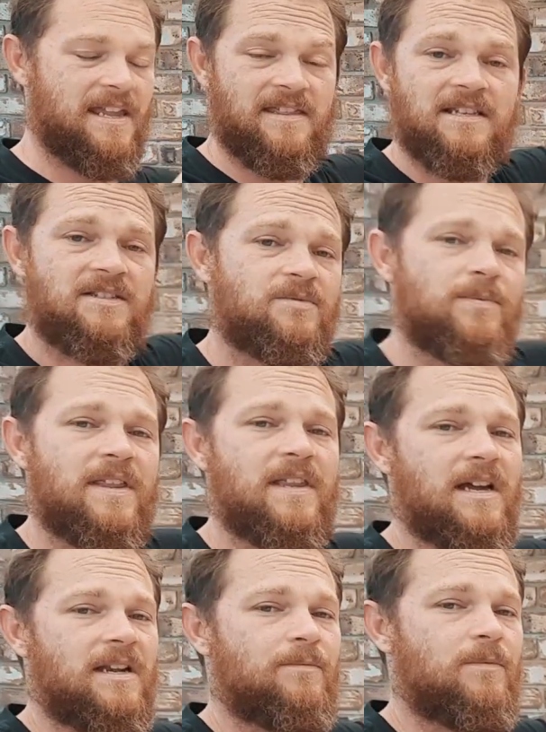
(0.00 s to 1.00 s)
and this is where
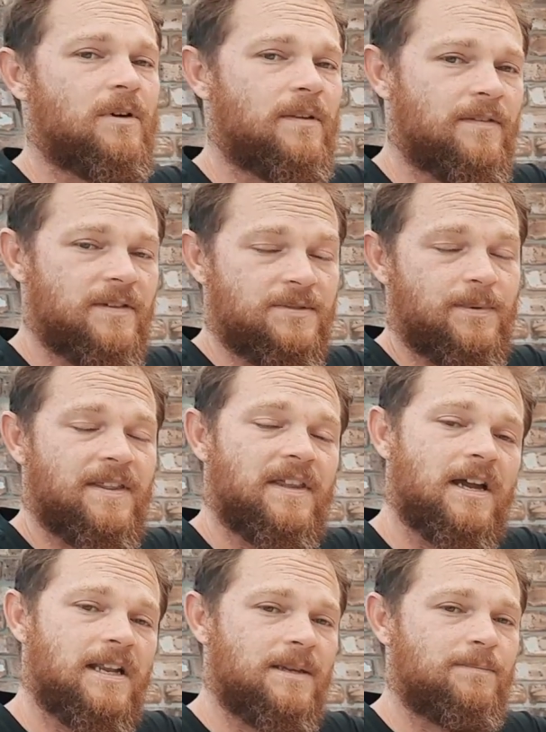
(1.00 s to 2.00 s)

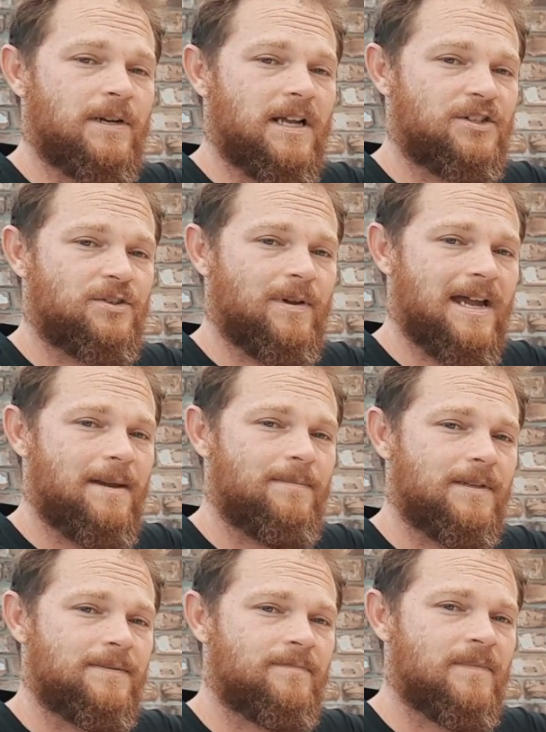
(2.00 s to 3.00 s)
the honey production will
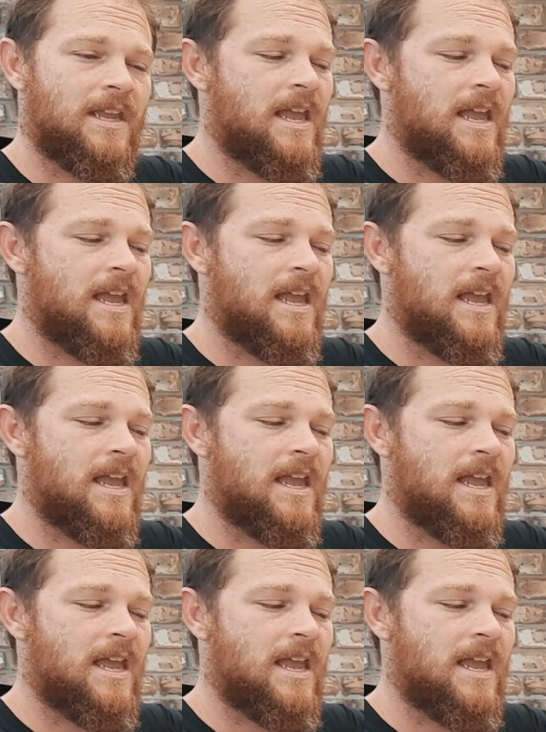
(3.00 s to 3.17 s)
happen.